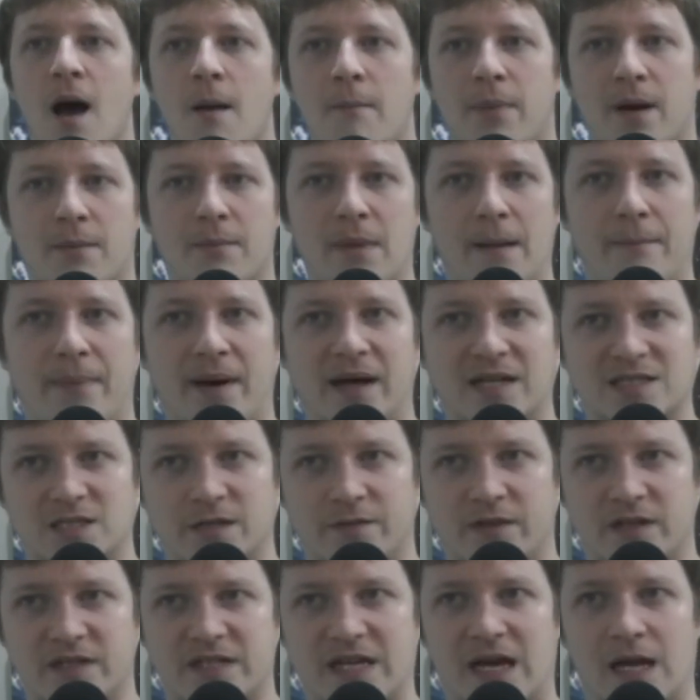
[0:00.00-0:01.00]
but I'm not
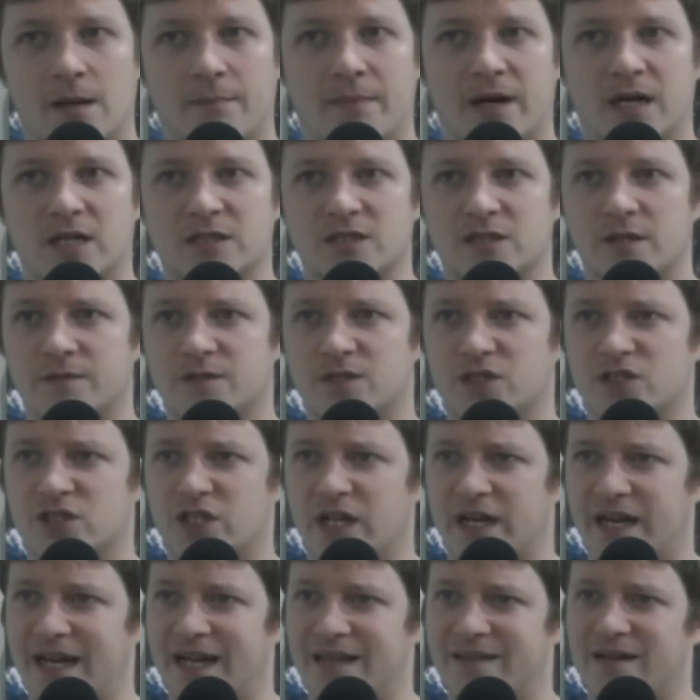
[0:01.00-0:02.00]
positive that Talim by herself is just
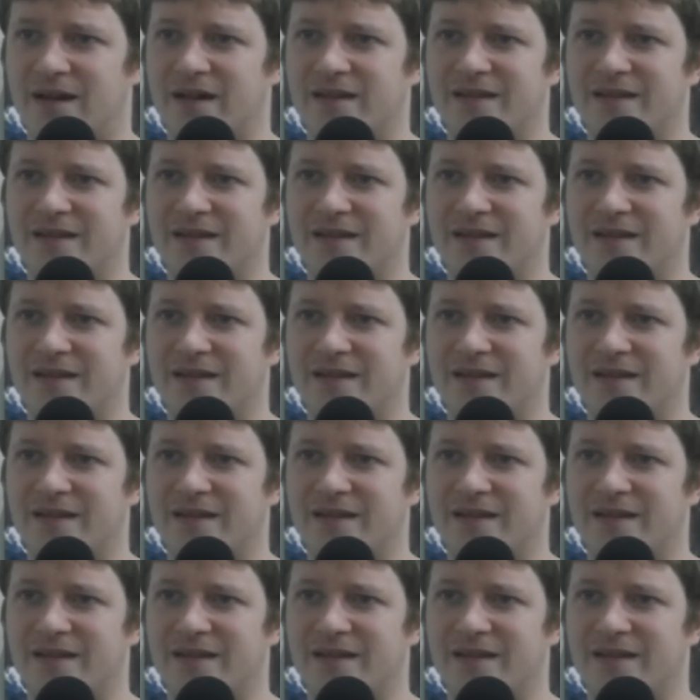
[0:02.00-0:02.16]
gonna get there.